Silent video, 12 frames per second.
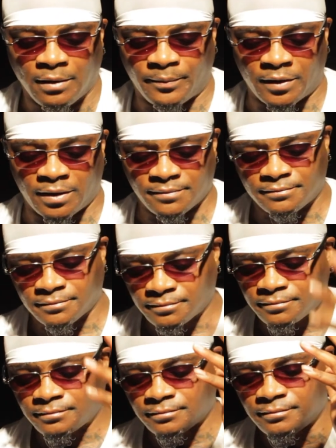But
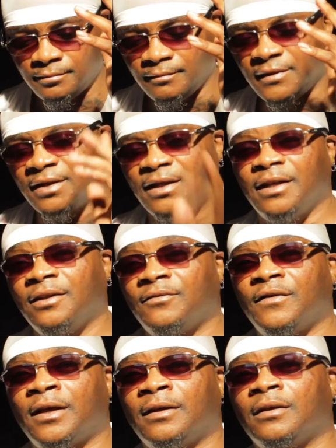in any
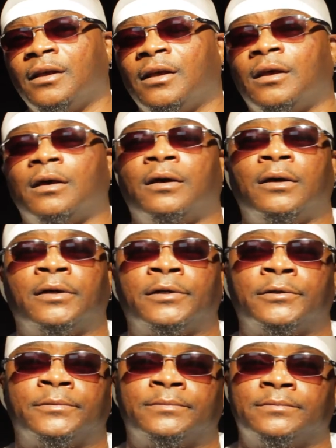event,
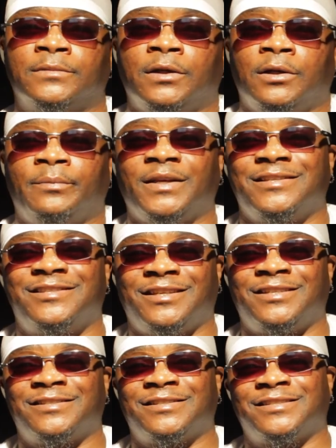um, P.
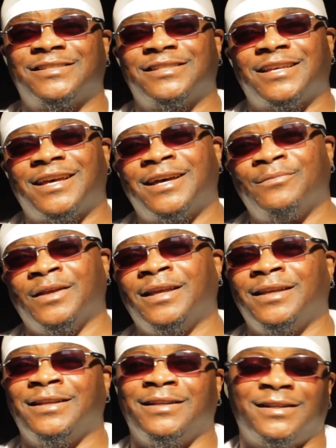Jesus, I
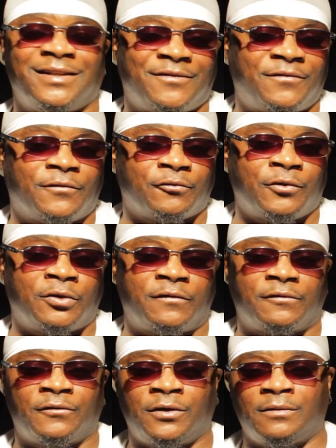mean, for real,
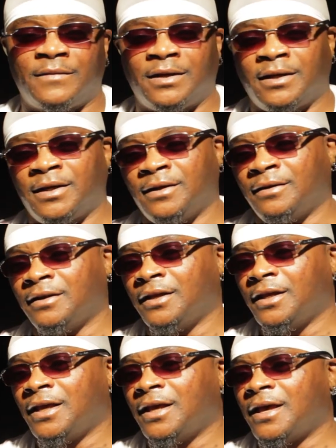for real, man.
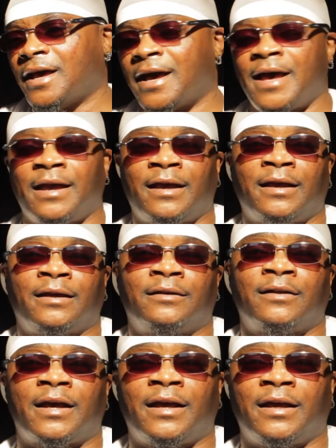I
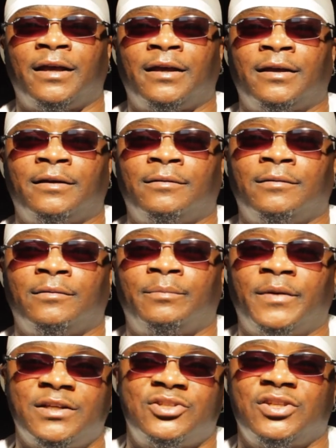had I had
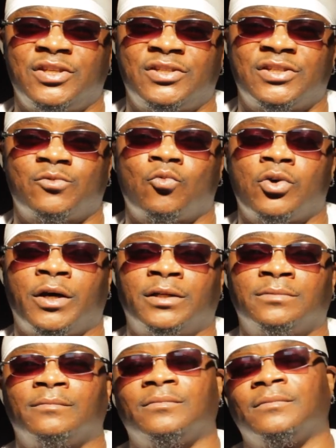P. Jesus
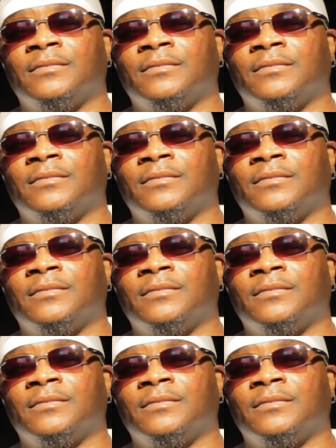one.